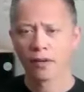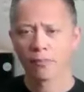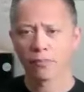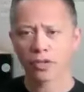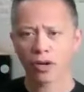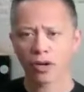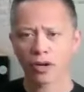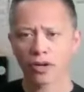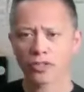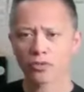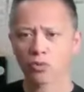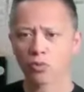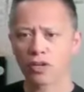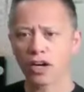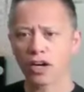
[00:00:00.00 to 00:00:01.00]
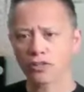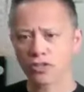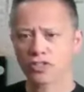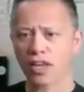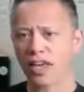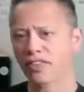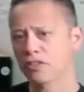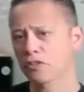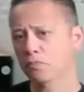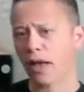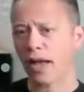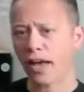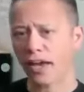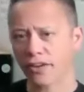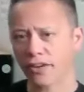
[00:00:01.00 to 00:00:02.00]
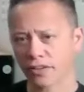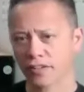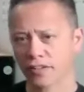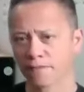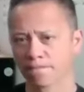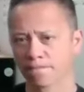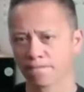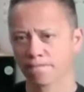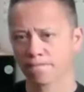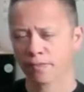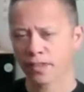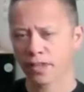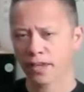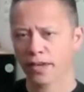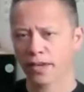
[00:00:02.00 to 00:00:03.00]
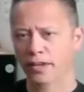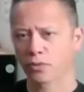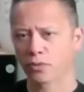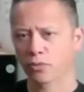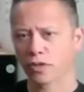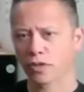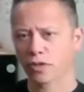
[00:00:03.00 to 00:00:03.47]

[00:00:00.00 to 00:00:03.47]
because when we understand this pattern and we